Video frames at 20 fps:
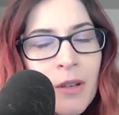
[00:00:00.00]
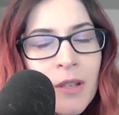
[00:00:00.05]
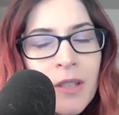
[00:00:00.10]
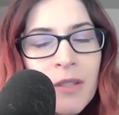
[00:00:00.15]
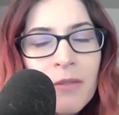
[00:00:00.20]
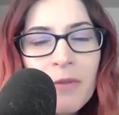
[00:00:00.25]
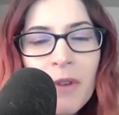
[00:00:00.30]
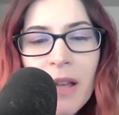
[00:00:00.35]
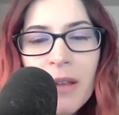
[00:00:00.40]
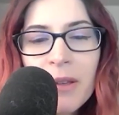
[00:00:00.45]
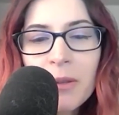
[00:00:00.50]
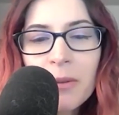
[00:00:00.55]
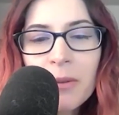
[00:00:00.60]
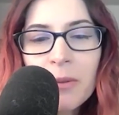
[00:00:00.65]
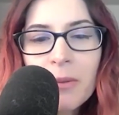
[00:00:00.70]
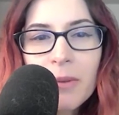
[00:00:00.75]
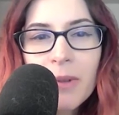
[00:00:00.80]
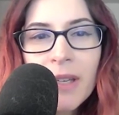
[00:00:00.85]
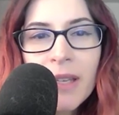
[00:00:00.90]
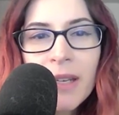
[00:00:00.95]
is
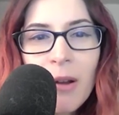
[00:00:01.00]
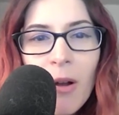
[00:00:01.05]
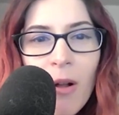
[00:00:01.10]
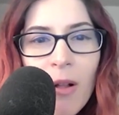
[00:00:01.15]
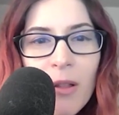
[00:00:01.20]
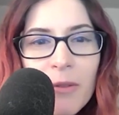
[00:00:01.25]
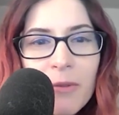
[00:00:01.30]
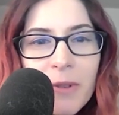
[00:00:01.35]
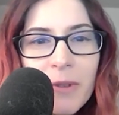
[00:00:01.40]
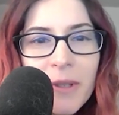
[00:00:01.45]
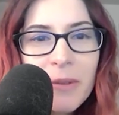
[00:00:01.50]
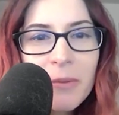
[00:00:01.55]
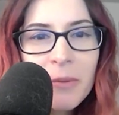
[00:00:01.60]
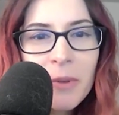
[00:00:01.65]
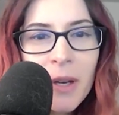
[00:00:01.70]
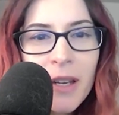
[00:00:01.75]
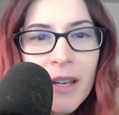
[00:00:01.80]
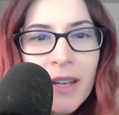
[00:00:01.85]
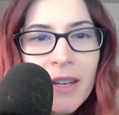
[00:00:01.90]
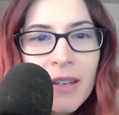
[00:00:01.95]
value in all of it,
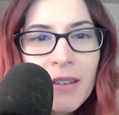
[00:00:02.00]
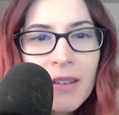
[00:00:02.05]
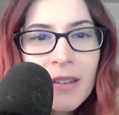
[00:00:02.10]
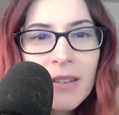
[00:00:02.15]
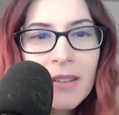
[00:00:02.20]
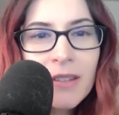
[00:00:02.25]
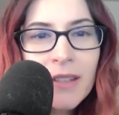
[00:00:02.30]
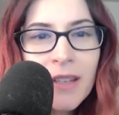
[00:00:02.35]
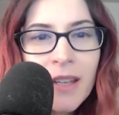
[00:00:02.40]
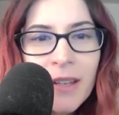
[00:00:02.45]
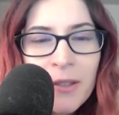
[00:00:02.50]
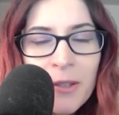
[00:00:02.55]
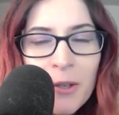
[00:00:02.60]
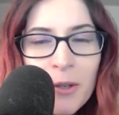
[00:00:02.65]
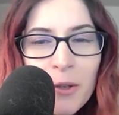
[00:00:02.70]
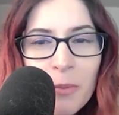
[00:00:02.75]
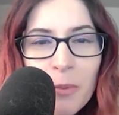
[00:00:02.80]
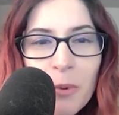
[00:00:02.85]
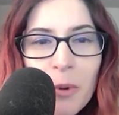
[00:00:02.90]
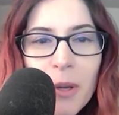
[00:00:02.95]
right? And yeah, to
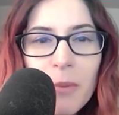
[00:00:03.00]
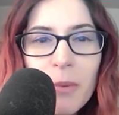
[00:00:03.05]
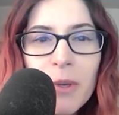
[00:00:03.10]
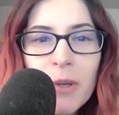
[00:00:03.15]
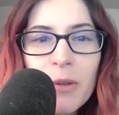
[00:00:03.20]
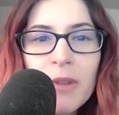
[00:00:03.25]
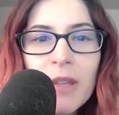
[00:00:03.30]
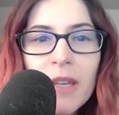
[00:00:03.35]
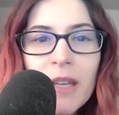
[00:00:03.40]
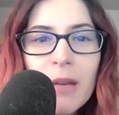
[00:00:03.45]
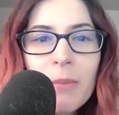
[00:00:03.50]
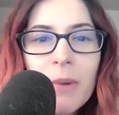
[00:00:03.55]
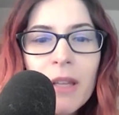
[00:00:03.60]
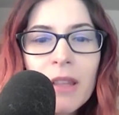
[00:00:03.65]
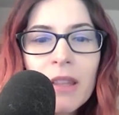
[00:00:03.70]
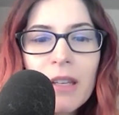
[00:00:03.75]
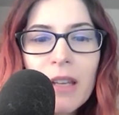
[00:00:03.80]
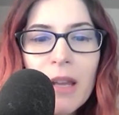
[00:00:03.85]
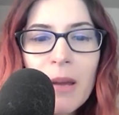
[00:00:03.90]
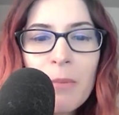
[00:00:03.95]
your point, when you think about
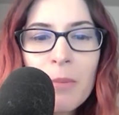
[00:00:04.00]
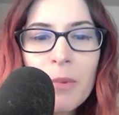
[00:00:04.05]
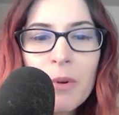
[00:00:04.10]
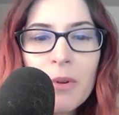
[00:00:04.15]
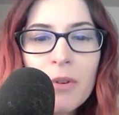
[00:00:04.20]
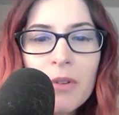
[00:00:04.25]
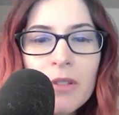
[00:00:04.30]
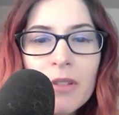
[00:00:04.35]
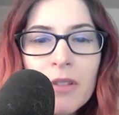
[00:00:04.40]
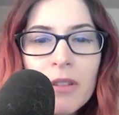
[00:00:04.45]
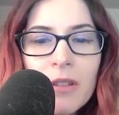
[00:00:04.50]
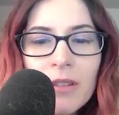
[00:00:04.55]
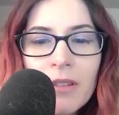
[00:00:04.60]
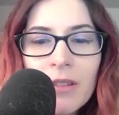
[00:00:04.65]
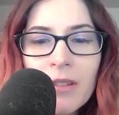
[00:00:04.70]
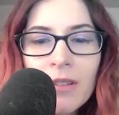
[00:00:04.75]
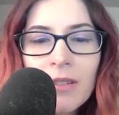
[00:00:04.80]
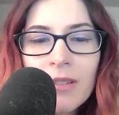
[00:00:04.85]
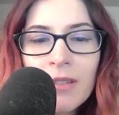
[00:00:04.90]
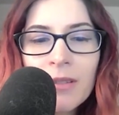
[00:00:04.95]
the numbers,
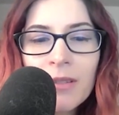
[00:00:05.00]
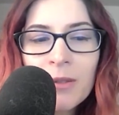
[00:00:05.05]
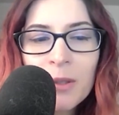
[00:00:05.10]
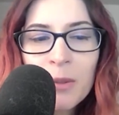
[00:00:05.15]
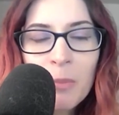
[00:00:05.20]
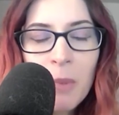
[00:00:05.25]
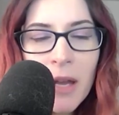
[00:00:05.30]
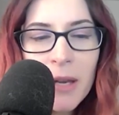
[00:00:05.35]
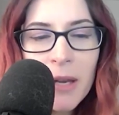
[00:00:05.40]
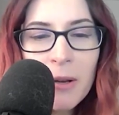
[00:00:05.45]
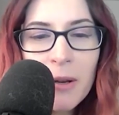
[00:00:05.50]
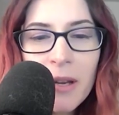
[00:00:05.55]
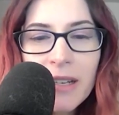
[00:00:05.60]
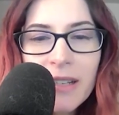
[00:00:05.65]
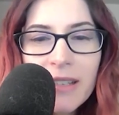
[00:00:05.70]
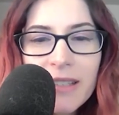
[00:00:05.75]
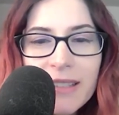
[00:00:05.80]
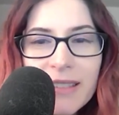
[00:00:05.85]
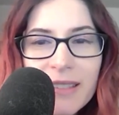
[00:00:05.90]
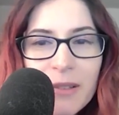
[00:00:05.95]
you're spot on,
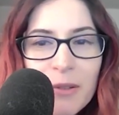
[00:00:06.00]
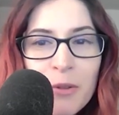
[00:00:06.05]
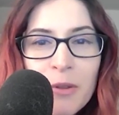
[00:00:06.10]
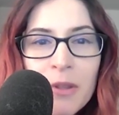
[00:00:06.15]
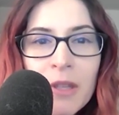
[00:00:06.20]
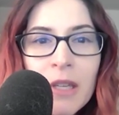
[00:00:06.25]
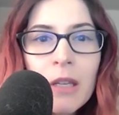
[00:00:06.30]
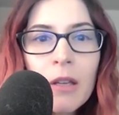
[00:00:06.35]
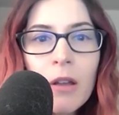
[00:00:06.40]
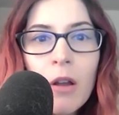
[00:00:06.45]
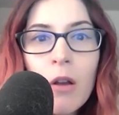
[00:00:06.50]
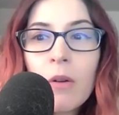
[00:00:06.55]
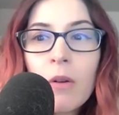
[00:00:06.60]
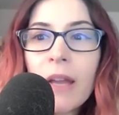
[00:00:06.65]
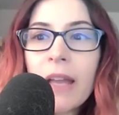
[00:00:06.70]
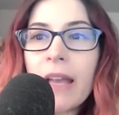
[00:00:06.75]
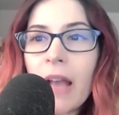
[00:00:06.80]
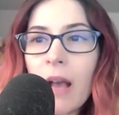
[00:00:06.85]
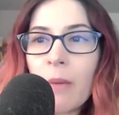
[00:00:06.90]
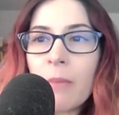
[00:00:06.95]
because you're thinking,
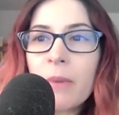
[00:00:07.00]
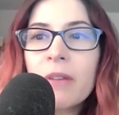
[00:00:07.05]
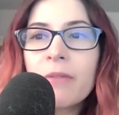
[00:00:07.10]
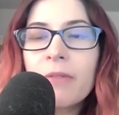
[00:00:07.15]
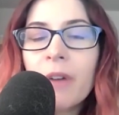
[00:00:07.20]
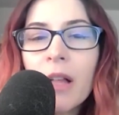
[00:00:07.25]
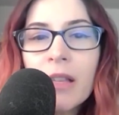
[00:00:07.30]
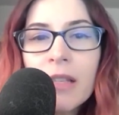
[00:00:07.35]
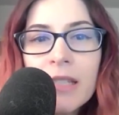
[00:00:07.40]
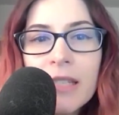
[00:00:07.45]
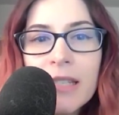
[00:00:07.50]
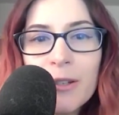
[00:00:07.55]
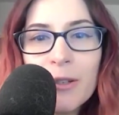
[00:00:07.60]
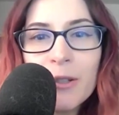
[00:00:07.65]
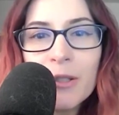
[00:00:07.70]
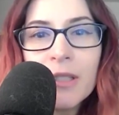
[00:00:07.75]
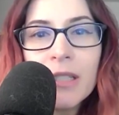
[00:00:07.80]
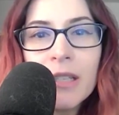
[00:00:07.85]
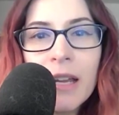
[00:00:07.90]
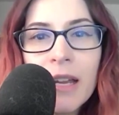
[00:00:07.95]
okay, how many
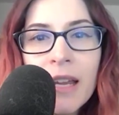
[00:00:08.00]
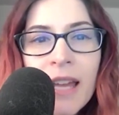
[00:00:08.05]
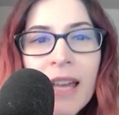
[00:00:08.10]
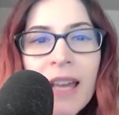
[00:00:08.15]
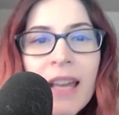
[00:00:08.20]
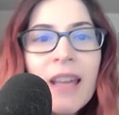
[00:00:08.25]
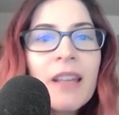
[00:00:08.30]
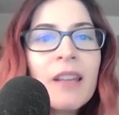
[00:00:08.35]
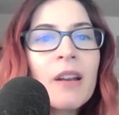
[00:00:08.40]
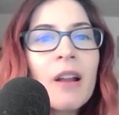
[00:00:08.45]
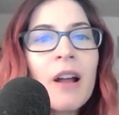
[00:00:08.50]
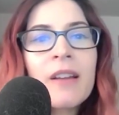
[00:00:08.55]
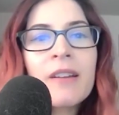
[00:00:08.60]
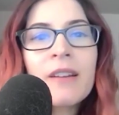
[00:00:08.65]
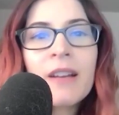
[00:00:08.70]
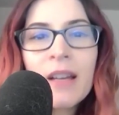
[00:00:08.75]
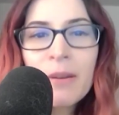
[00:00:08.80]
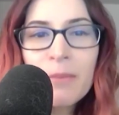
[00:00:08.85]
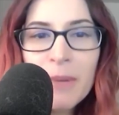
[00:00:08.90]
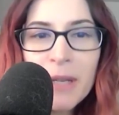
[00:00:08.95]
volunteers did I, you know, I
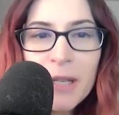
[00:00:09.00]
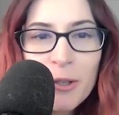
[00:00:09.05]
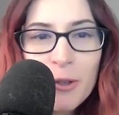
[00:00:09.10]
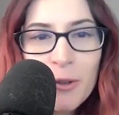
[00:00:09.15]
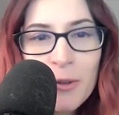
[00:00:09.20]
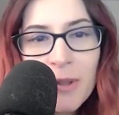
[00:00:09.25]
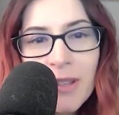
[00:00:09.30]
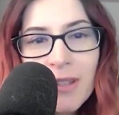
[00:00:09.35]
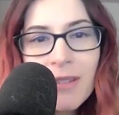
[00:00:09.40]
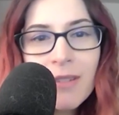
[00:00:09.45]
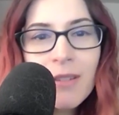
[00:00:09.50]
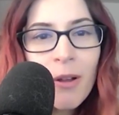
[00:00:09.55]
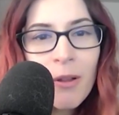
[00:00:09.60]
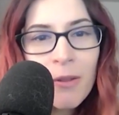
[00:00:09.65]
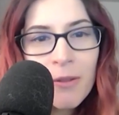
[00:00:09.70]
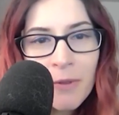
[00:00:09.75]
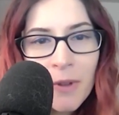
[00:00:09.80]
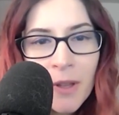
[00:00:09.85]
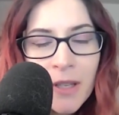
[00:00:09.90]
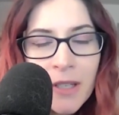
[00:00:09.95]
got to make sure that all
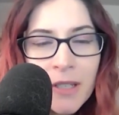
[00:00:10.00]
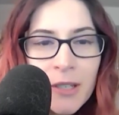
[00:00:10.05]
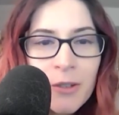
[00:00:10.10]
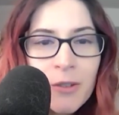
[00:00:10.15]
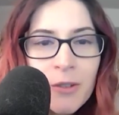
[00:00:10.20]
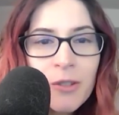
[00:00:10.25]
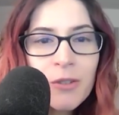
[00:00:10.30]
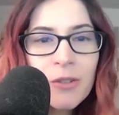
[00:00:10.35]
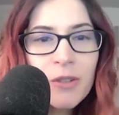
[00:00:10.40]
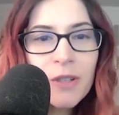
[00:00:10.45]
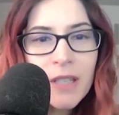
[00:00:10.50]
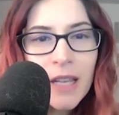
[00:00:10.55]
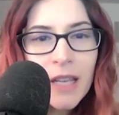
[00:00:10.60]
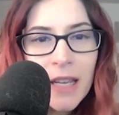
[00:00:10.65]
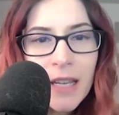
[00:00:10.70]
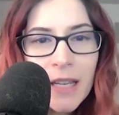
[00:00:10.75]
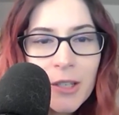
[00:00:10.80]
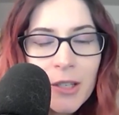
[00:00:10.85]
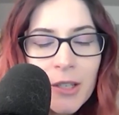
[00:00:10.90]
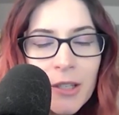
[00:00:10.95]
the volunteers are
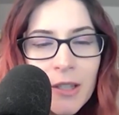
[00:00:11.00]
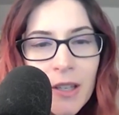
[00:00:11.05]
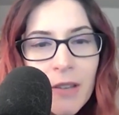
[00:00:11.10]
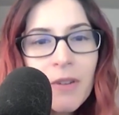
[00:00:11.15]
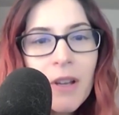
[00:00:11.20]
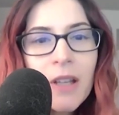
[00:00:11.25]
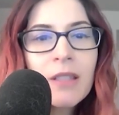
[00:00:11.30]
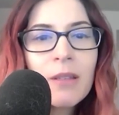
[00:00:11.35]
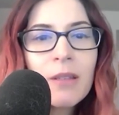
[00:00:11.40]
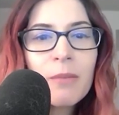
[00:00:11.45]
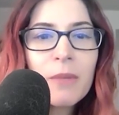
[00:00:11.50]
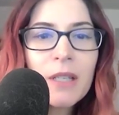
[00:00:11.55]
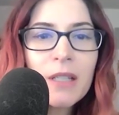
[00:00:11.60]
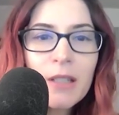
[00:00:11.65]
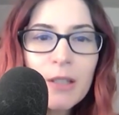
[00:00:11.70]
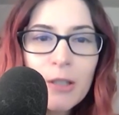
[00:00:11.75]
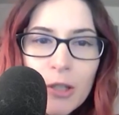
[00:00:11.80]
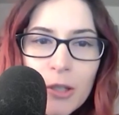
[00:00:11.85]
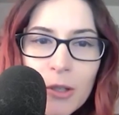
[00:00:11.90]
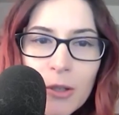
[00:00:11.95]
engaged and they've got something
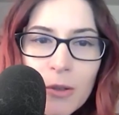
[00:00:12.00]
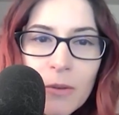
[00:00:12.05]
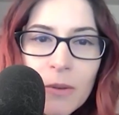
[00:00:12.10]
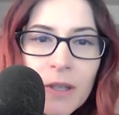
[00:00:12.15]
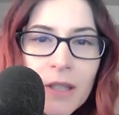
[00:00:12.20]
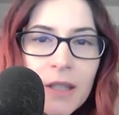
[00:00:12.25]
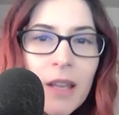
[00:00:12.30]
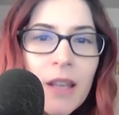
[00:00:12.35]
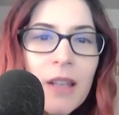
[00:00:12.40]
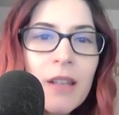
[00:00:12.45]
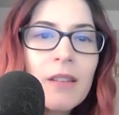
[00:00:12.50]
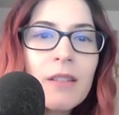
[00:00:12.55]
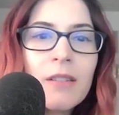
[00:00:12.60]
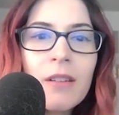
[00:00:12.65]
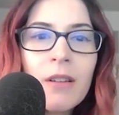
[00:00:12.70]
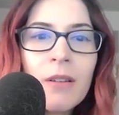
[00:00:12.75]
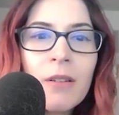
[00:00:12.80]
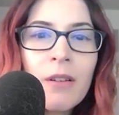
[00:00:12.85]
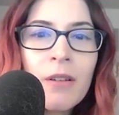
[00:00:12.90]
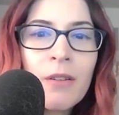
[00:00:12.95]
to do. And then,
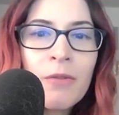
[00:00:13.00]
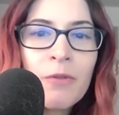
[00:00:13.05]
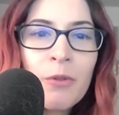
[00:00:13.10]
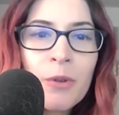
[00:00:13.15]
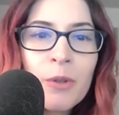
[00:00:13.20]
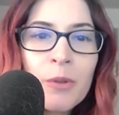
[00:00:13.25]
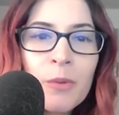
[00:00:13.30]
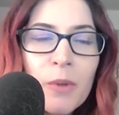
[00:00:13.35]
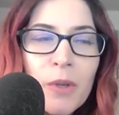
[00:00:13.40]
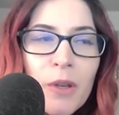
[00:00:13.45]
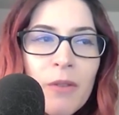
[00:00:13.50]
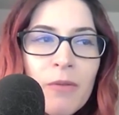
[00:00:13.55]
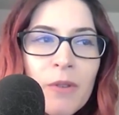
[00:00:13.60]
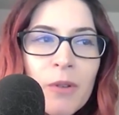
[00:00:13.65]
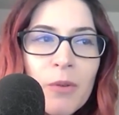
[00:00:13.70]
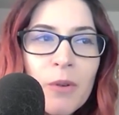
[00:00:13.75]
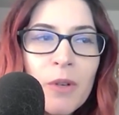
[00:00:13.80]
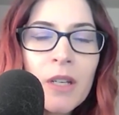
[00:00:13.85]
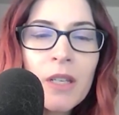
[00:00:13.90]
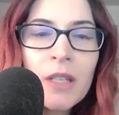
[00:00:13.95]
of course, when you have an
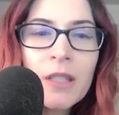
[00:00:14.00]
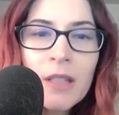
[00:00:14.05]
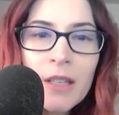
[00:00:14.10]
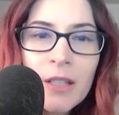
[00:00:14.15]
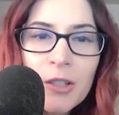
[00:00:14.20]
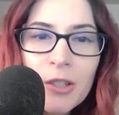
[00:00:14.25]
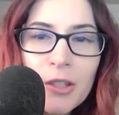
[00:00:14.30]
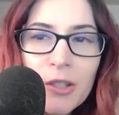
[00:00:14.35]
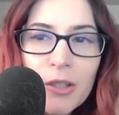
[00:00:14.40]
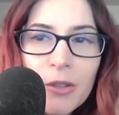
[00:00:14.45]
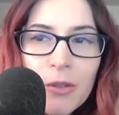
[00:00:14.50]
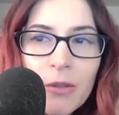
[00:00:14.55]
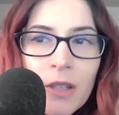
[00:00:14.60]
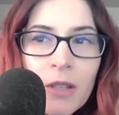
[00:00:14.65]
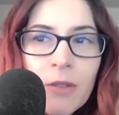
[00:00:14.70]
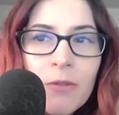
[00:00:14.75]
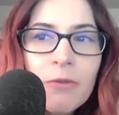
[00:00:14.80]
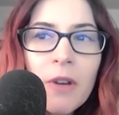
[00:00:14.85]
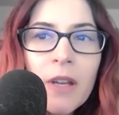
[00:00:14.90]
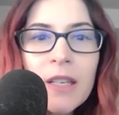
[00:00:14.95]
organization, you
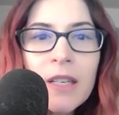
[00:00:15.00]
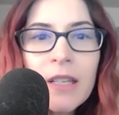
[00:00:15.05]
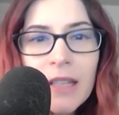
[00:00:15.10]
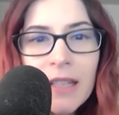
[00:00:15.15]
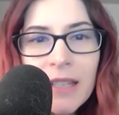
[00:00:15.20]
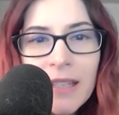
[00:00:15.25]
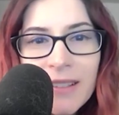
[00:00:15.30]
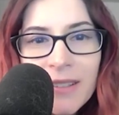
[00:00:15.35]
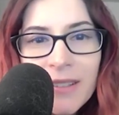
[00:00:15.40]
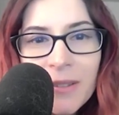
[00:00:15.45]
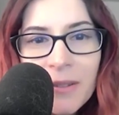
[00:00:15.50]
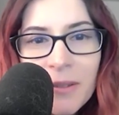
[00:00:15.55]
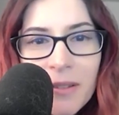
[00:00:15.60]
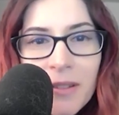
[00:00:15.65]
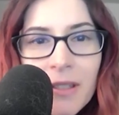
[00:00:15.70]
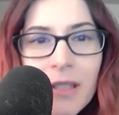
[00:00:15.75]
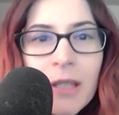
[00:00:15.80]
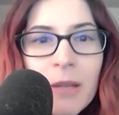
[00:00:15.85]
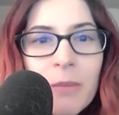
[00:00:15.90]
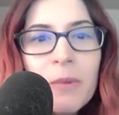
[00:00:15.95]
need funding to
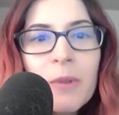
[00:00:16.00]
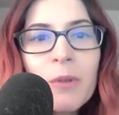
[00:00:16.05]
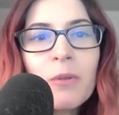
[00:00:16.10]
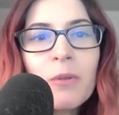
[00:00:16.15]
keep the